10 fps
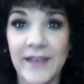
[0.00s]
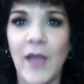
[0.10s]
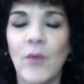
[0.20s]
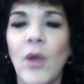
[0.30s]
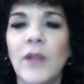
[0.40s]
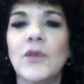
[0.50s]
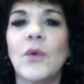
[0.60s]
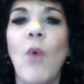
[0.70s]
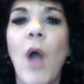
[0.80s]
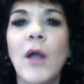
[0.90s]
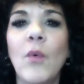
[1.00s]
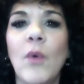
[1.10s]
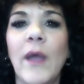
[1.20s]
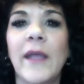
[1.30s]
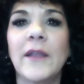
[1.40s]
want you to walk
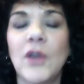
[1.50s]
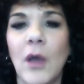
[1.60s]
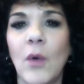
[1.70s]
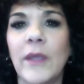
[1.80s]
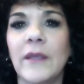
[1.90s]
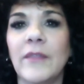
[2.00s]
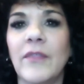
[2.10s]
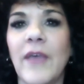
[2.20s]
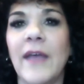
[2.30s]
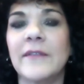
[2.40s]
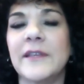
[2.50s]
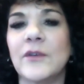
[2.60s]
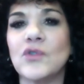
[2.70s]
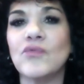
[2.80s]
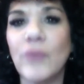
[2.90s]
away knowing that
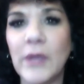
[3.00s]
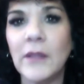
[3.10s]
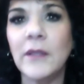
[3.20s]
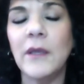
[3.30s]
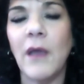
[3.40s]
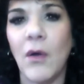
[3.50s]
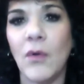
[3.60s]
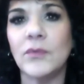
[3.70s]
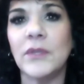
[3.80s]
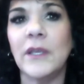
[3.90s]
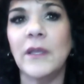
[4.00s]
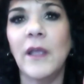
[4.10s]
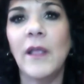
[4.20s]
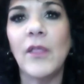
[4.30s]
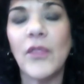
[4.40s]
there's really only
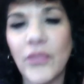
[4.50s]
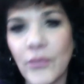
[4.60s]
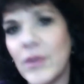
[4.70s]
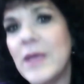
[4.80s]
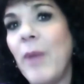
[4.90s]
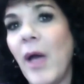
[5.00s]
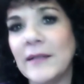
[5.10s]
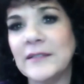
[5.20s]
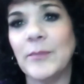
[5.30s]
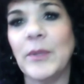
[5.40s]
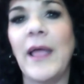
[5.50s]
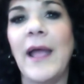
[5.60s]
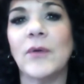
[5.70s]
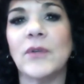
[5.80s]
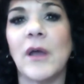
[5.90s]
3 possible
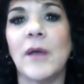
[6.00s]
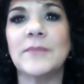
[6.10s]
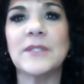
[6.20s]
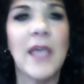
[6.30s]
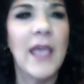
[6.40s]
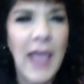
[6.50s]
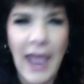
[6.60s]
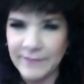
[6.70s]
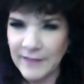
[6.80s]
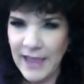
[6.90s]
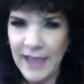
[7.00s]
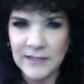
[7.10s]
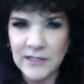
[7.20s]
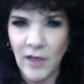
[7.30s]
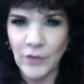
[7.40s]
outcomes at the
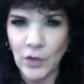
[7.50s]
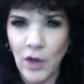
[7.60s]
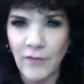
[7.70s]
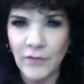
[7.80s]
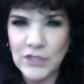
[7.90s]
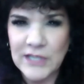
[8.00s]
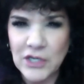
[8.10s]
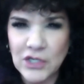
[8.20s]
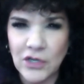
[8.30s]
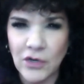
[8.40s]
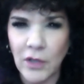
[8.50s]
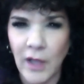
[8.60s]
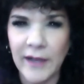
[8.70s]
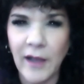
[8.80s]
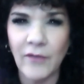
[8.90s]
end of your conversation, your
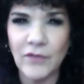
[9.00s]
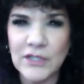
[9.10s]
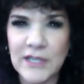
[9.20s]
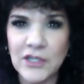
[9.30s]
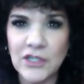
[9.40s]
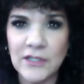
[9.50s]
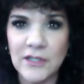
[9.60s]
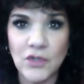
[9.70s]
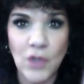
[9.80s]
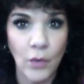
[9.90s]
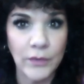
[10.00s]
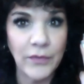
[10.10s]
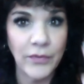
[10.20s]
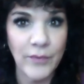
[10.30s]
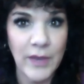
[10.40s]
client conversations. There's only
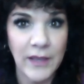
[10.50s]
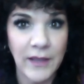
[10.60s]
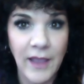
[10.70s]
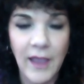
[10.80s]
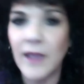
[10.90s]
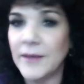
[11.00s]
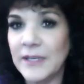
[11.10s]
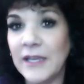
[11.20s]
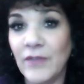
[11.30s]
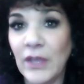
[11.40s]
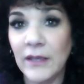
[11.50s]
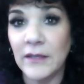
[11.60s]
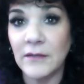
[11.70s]
3. And I'm going to give you a hint.